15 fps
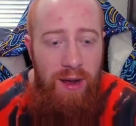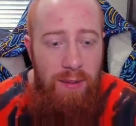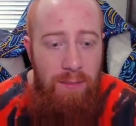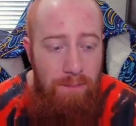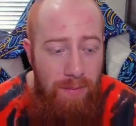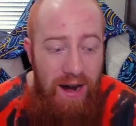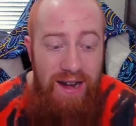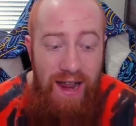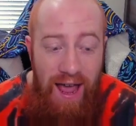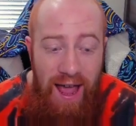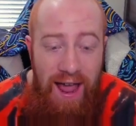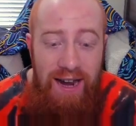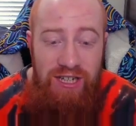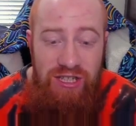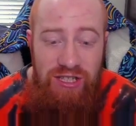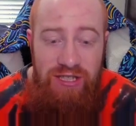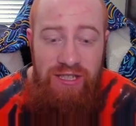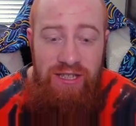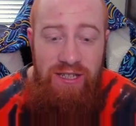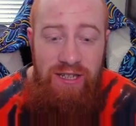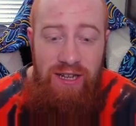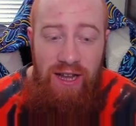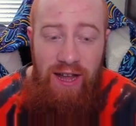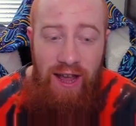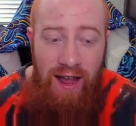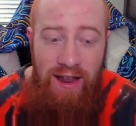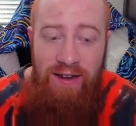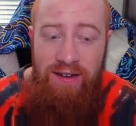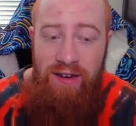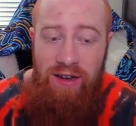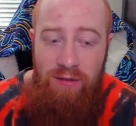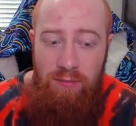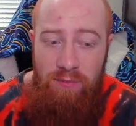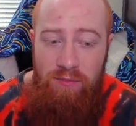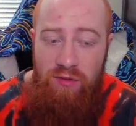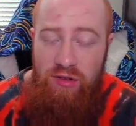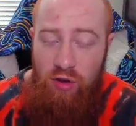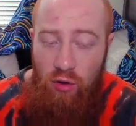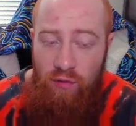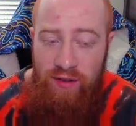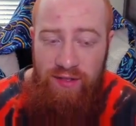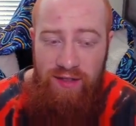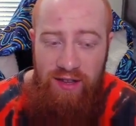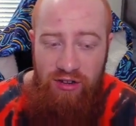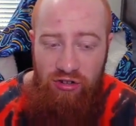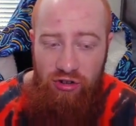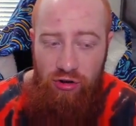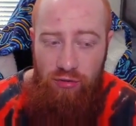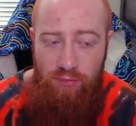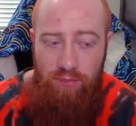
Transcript: might actually end up solving the issue.